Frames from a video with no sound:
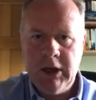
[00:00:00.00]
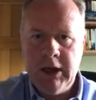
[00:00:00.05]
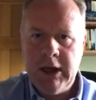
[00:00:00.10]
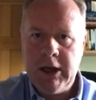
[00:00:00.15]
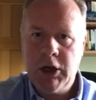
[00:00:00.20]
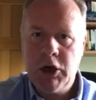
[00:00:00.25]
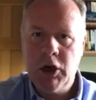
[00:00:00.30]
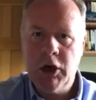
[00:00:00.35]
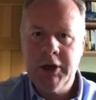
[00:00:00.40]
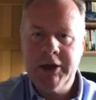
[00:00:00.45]

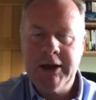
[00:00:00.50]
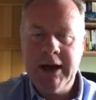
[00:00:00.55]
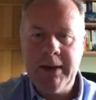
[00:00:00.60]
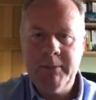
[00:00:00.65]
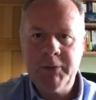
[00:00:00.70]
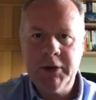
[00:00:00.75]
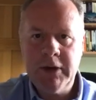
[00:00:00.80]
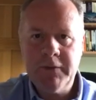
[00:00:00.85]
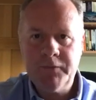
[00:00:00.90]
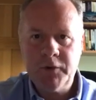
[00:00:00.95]
He cared
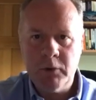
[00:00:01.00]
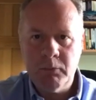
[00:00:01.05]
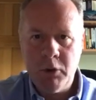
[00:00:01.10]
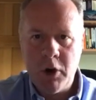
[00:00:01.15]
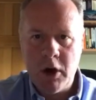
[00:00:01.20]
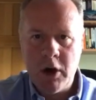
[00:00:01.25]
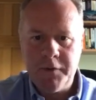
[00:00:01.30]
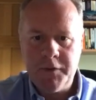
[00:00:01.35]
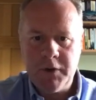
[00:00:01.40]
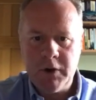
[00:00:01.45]
deeply for
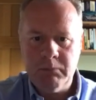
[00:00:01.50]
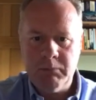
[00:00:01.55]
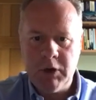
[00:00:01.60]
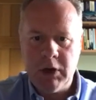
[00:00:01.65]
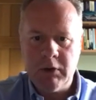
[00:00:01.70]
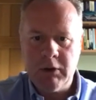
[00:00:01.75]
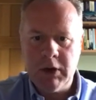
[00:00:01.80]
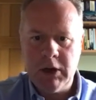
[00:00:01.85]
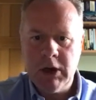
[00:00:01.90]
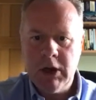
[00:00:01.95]
Martha and
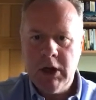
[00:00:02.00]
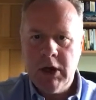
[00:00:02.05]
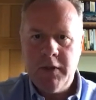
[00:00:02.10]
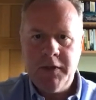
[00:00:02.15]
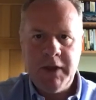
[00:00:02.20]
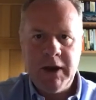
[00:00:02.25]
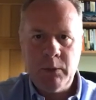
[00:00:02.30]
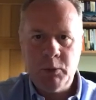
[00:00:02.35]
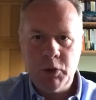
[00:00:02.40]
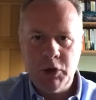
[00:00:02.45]
Mary.
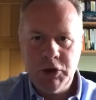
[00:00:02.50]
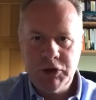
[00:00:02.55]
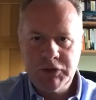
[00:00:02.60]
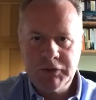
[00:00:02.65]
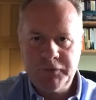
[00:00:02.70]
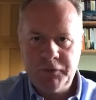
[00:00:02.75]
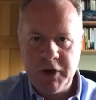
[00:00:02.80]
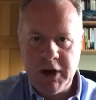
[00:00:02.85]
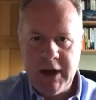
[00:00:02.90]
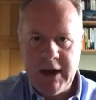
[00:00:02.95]
They were
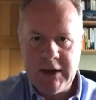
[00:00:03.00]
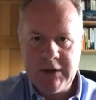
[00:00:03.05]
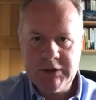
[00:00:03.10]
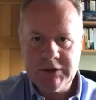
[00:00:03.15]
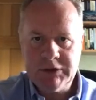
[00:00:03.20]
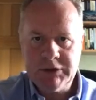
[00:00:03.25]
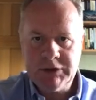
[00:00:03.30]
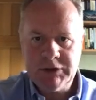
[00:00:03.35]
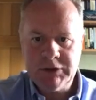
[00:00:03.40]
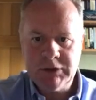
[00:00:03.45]
his
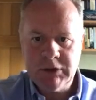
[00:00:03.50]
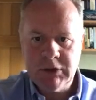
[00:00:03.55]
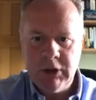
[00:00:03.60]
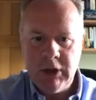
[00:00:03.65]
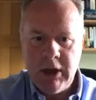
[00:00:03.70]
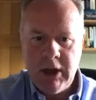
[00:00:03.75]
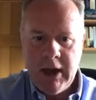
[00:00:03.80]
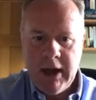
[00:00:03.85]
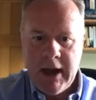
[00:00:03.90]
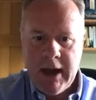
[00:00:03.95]
friends,
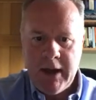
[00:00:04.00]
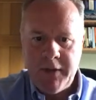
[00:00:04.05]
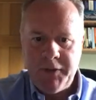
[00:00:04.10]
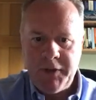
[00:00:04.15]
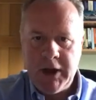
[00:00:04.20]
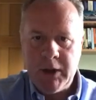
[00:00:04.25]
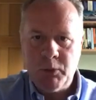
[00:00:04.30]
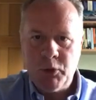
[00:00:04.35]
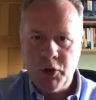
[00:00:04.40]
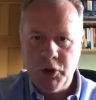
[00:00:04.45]

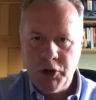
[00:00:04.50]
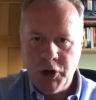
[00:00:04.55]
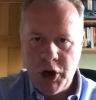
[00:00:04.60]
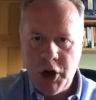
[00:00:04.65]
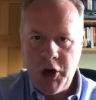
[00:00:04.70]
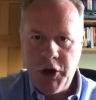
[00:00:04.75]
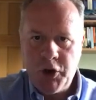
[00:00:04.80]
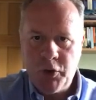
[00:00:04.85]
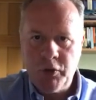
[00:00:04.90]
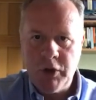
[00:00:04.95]
and they were
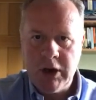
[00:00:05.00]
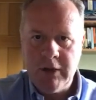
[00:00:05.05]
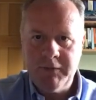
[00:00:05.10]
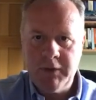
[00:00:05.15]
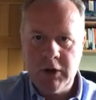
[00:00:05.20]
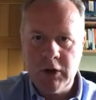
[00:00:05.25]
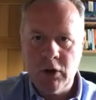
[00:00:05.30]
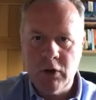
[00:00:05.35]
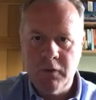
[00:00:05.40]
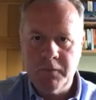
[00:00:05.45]
now
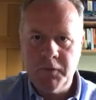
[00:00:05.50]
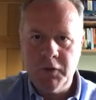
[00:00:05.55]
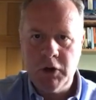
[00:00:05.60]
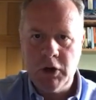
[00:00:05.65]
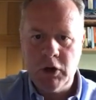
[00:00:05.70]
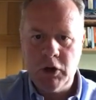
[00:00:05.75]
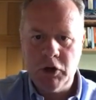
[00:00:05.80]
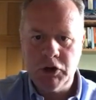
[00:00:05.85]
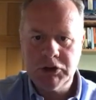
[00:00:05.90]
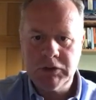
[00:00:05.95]
grieving over
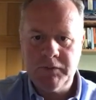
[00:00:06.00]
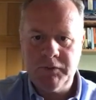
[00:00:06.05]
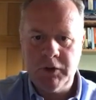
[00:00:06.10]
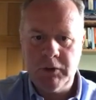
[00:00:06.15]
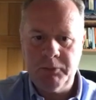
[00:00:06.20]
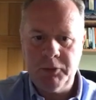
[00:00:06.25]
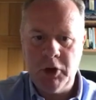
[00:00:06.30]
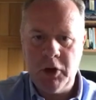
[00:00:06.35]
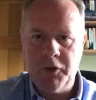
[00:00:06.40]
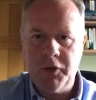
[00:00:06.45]
the loss of
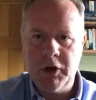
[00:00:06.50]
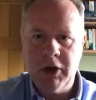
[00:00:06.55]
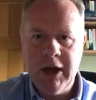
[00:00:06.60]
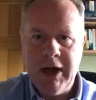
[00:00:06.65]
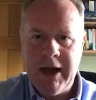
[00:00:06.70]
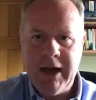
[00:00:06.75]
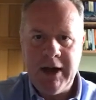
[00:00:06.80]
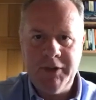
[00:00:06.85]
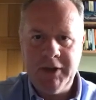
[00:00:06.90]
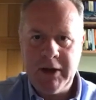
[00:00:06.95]
their brother,
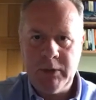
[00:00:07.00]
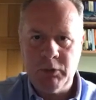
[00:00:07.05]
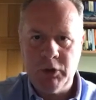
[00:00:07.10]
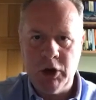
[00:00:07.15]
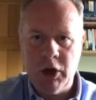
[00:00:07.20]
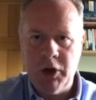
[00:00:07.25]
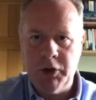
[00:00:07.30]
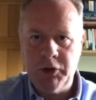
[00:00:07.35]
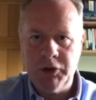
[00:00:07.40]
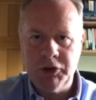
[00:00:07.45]
and they were